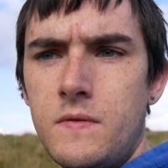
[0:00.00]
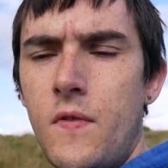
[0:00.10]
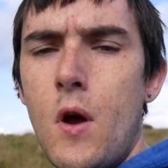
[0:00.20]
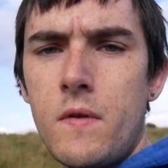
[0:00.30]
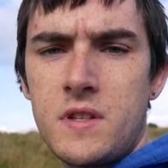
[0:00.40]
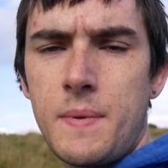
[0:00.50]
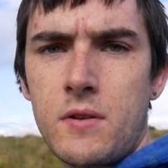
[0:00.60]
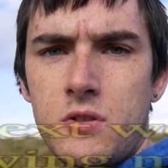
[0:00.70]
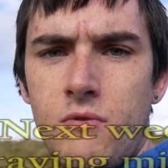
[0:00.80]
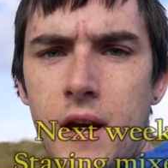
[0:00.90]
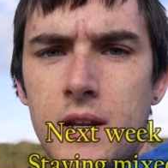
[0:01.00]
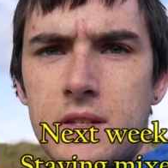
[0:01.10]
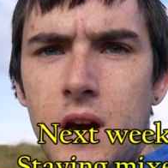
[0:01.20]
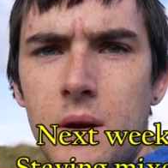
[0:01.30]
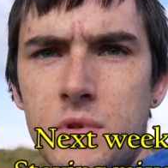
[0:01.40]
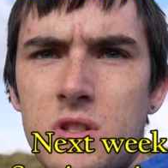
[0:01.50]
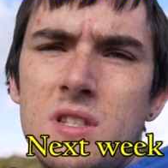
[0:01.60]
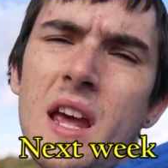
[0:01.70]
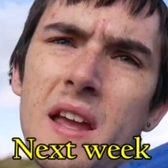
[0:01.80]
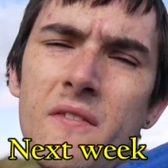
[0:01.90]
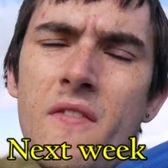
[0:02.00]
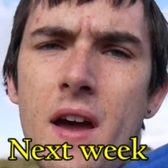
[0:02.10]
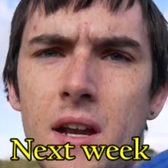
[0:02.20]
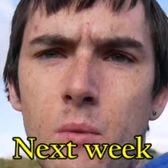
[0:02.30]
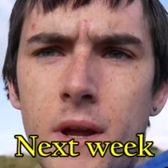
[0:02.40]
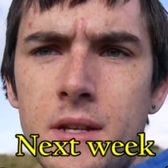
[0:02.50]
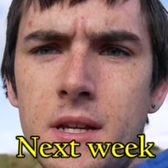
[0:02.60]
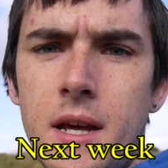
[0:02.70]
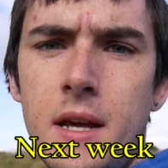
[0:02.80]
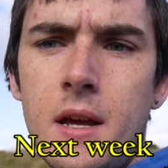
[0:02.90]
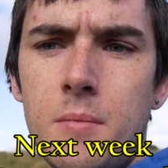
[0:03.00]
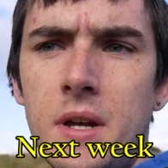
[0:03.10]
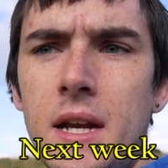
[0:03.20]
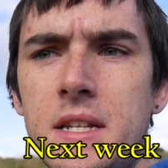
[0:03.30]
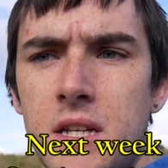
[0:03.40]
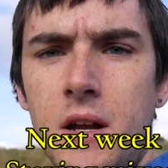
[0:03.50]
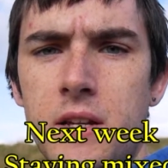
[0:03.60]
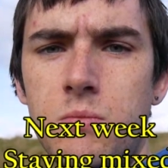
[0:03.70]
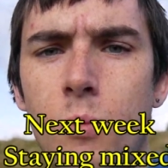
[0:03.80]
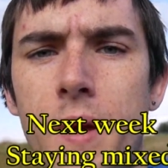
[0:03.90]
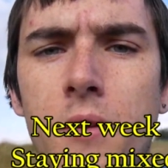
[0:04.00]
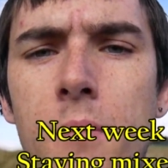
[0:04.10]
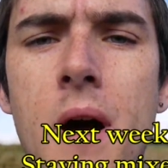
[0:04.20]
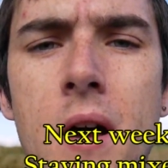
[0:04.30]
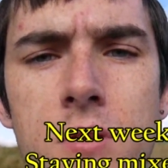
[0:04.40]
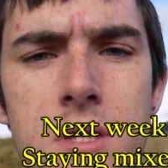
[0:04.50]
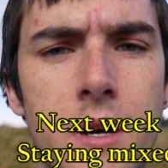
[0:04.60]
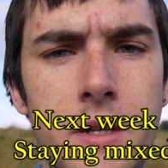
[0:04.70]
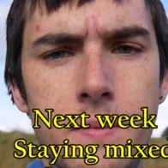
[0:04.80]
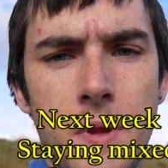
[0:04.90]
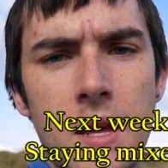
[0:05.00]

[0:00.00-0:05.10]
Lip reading: Further spells of rain at times, staying fairly windy, but at least the nights will be on the mild side.